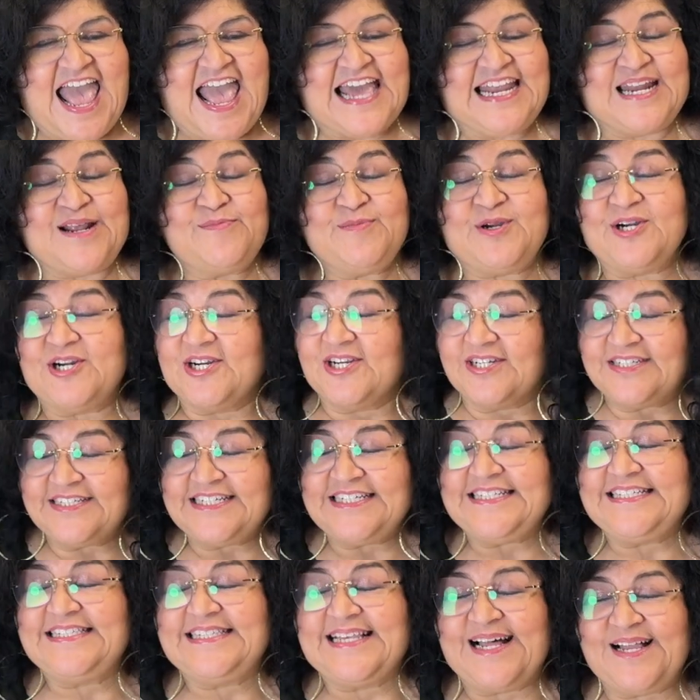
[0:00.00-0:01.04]
and I'm currently
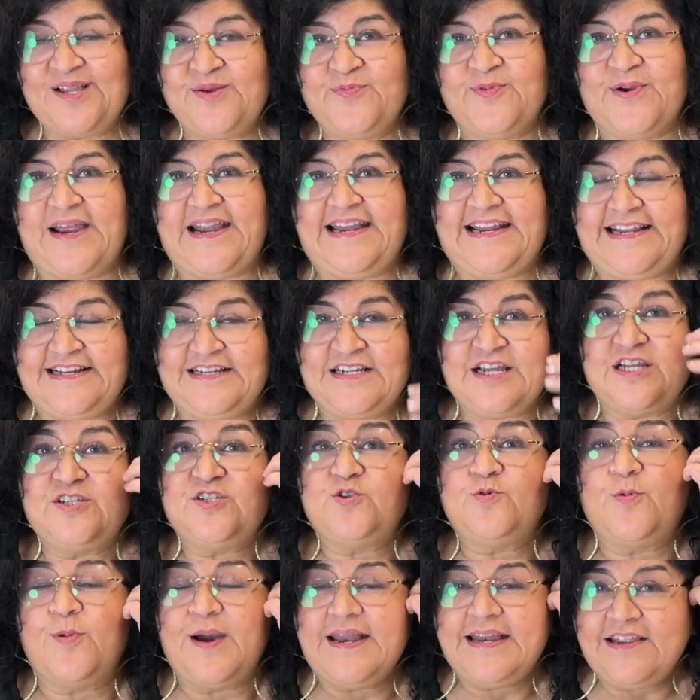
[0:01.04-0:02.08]
celebrating
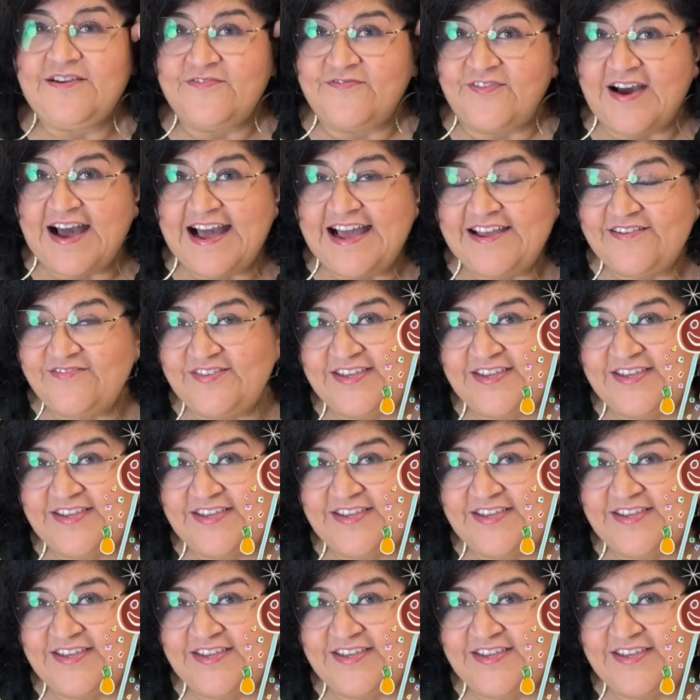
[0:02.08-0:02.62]
25